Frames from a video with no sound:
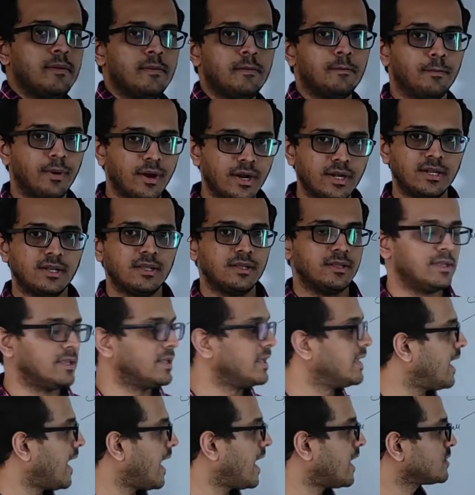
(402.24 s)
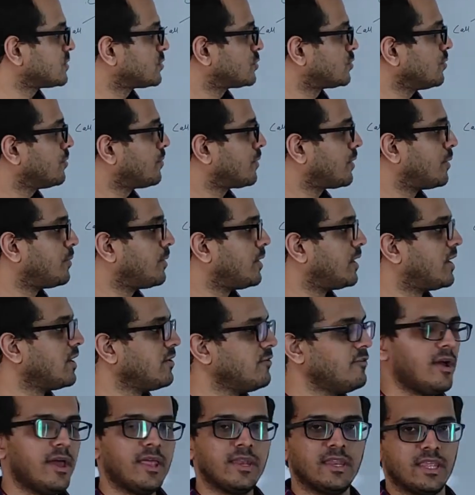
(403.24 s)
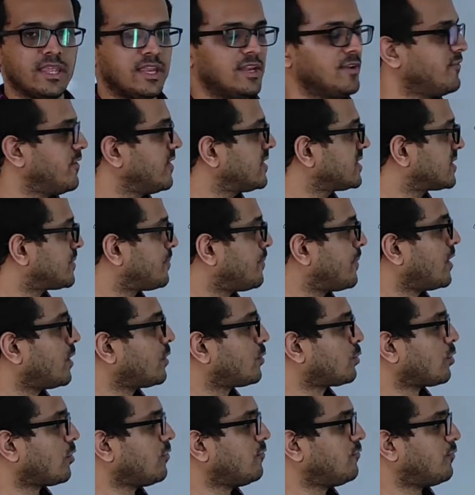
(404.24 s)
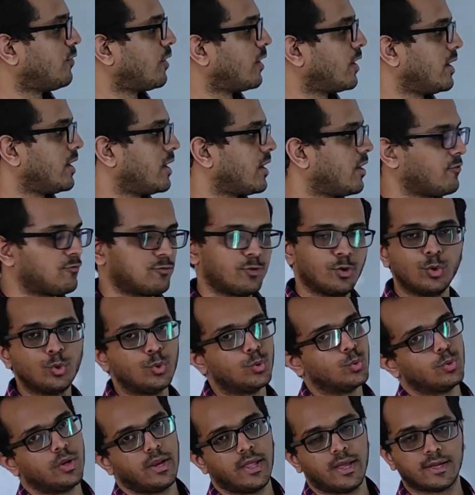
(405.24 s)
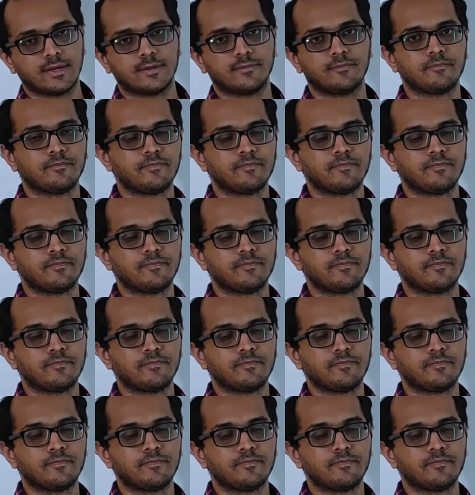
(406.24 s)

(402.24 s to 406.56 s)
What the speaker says: But he has to give an investment of 1.5 to 2 lakh.